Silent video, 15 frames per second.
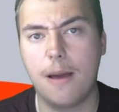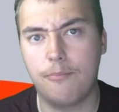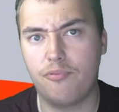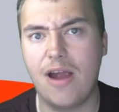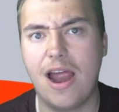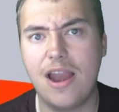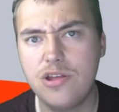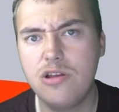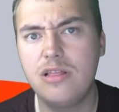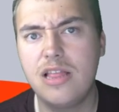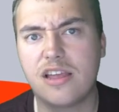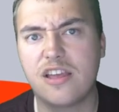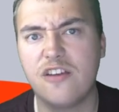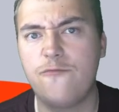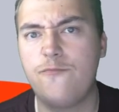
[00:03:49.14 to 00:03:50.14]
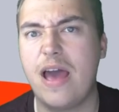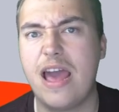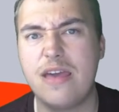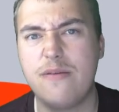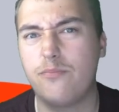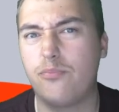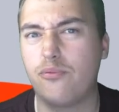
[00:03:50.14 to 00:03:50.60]
brand new lick of
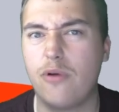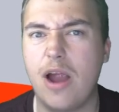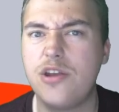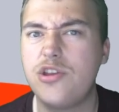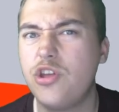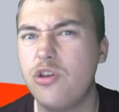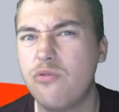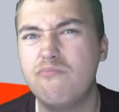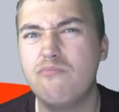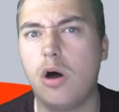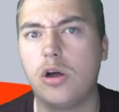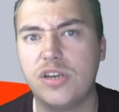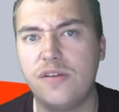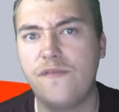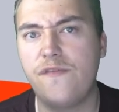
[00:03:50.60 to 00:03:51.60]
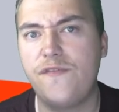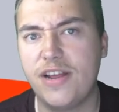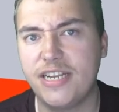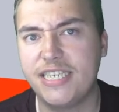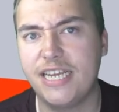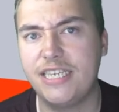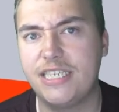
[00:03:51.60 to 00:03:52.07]
paint, brand new modern
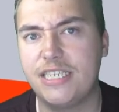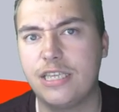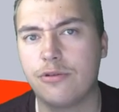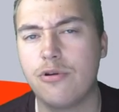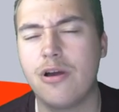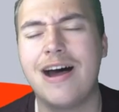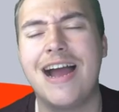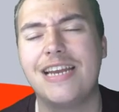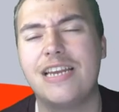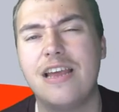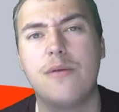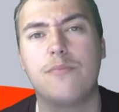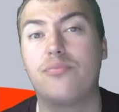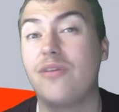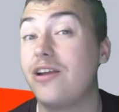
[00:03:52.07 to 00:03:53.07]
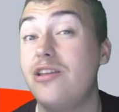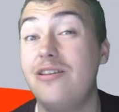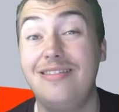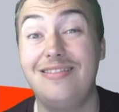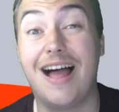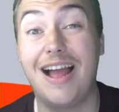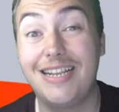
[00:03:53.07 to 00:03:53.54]
fitting to the ride, brand
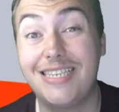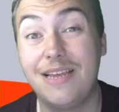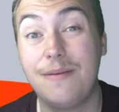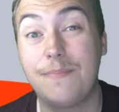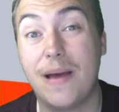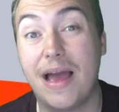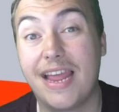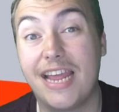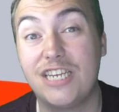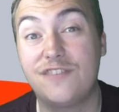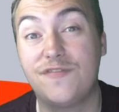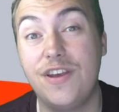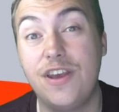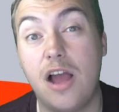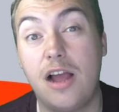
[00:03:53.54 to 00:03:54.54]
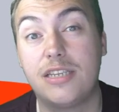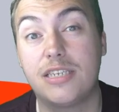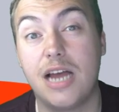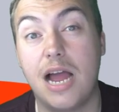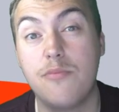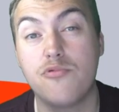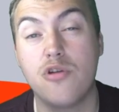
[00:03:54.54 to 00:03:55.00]
new lighting package for
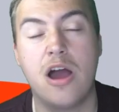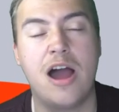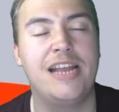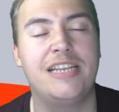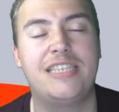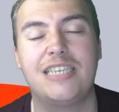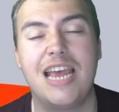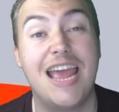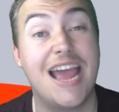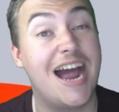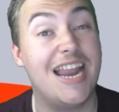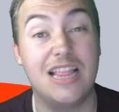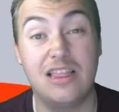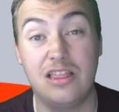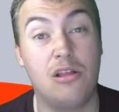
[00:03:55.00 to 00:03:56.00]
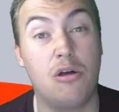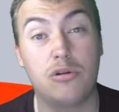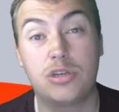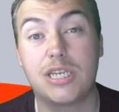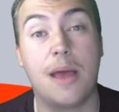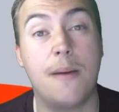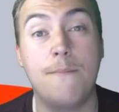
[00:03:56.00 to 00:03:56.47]
nighttime rides, and it
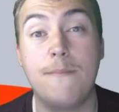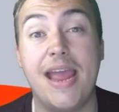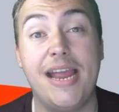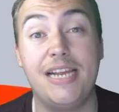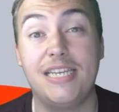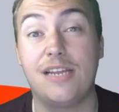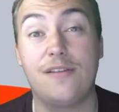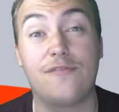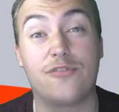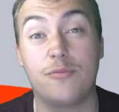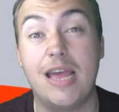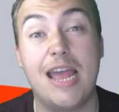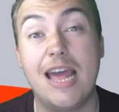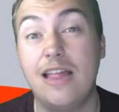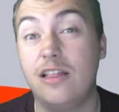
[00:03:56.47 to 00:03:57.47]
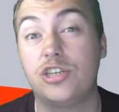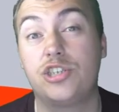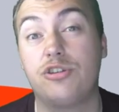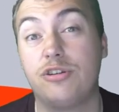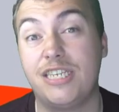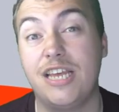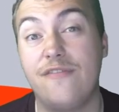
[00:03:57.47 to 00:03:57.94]
looks amazing from the
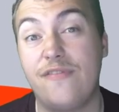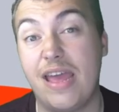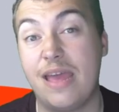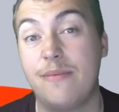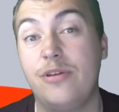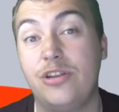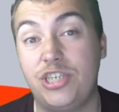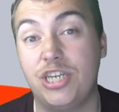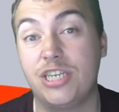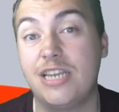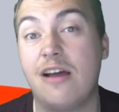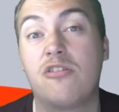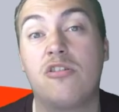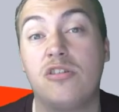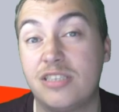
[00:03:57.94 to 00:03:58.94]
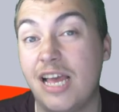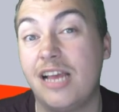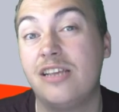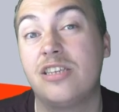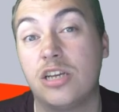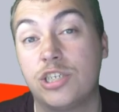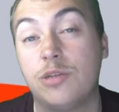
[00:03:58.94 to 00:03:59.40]
illustrative images. Now, of course,
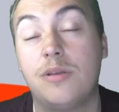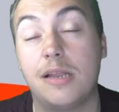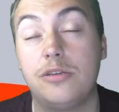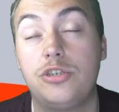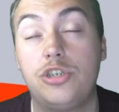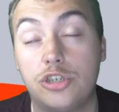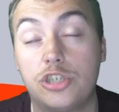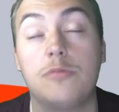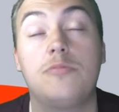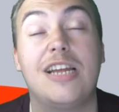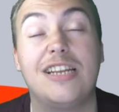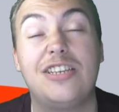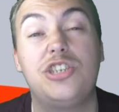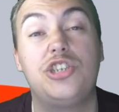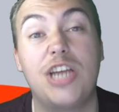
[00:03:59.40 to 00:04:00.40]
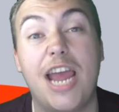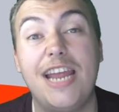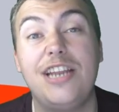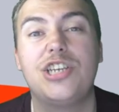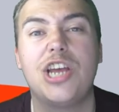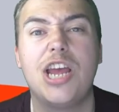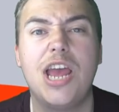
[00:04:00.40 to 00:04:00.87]
those are subject, subject to
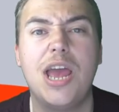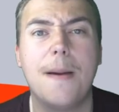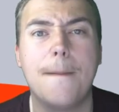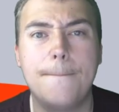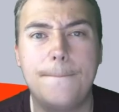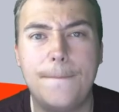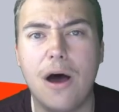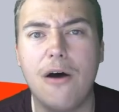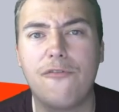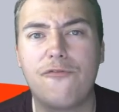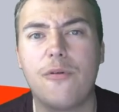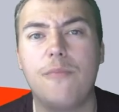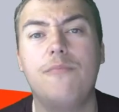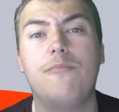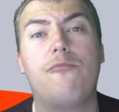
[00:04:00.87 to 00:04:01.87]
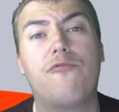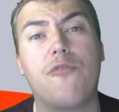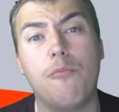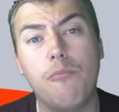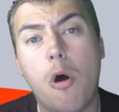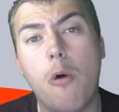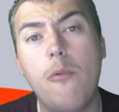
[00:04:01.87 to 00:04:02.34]
change, but from,
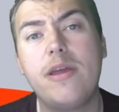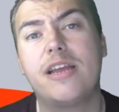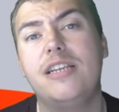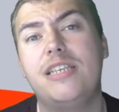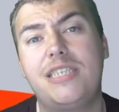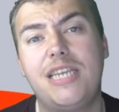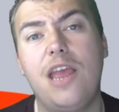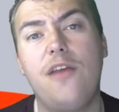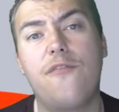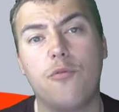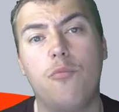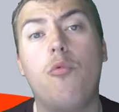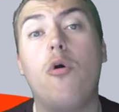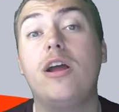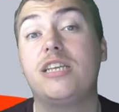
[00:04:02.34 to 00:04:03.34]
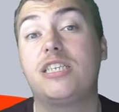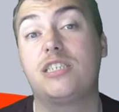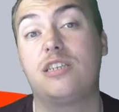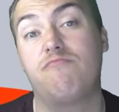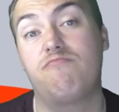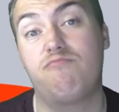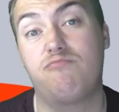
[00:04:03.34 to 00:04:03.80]
from what we can see, from what is